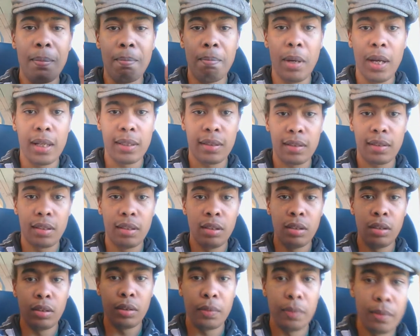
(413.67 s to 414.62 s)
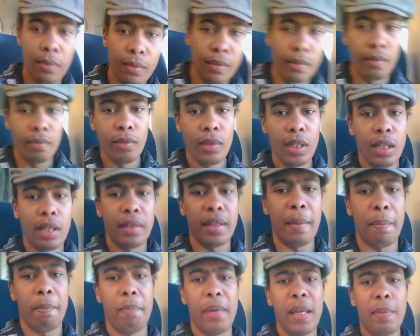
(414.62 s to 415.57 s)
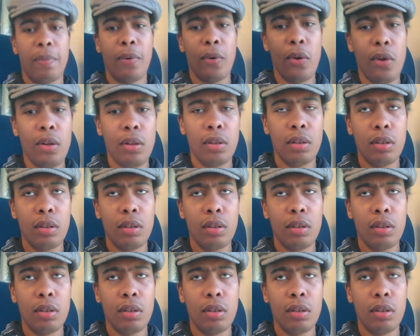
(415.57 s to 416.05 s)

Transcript: But the people